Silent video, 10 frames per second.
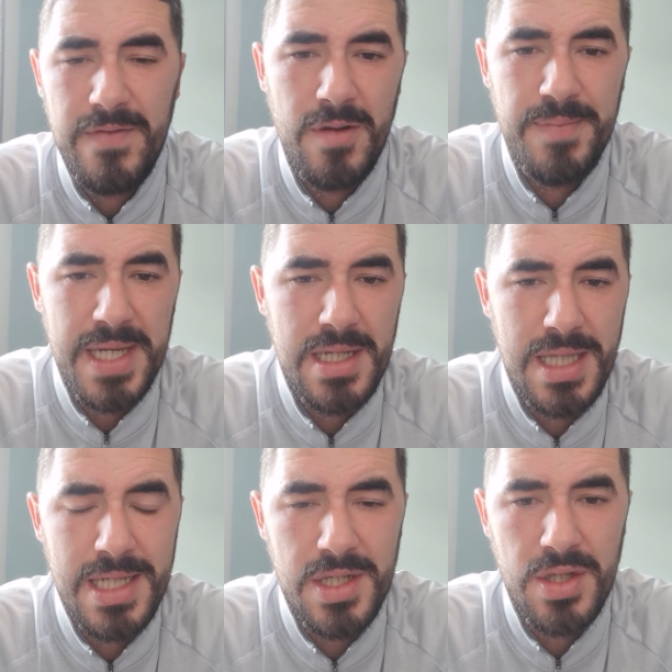got bigger
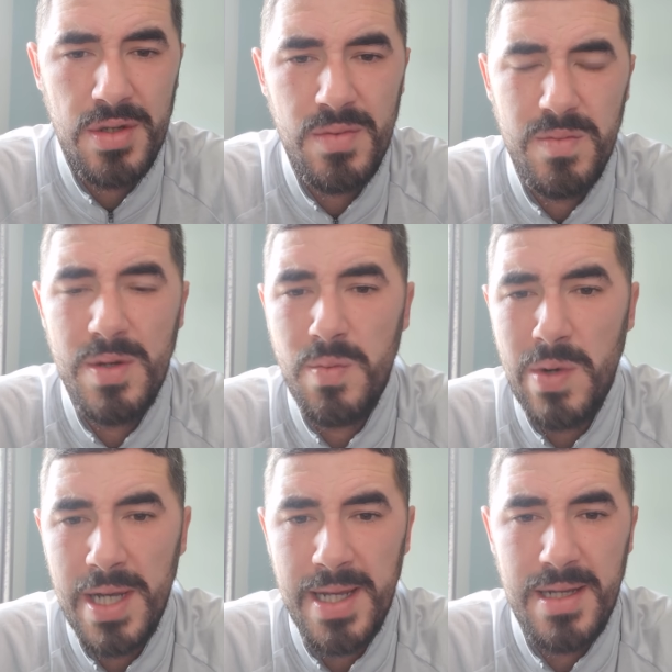things to do with
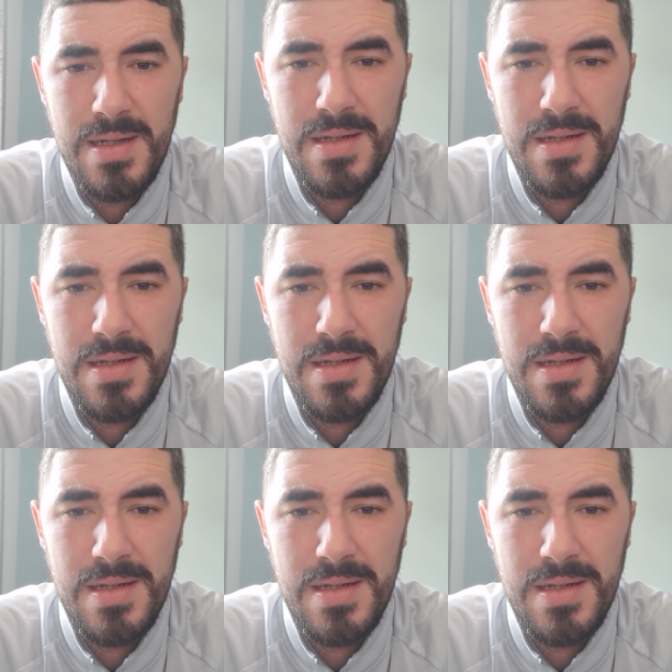work.